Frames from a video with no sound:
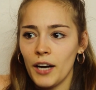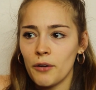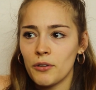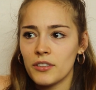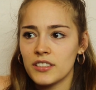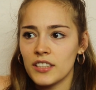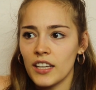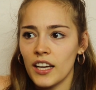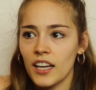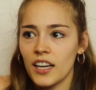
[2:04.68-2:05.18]
I
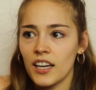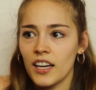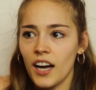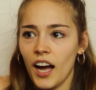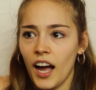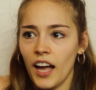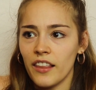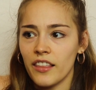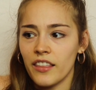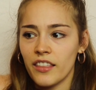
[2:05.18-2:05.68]
was like,
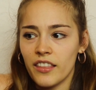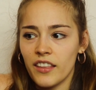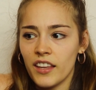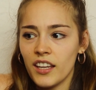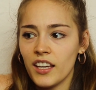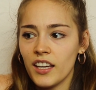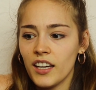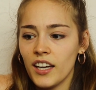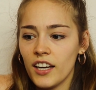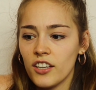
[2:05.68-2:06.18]
I
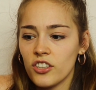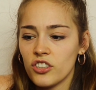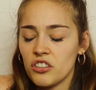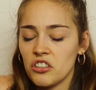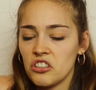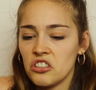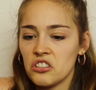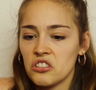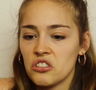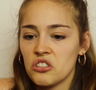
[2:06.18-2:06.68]
think I
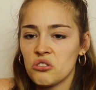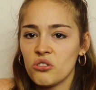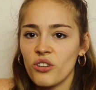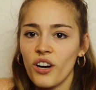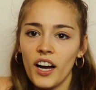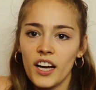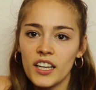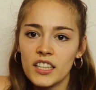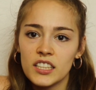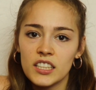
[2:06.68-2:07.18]
should just try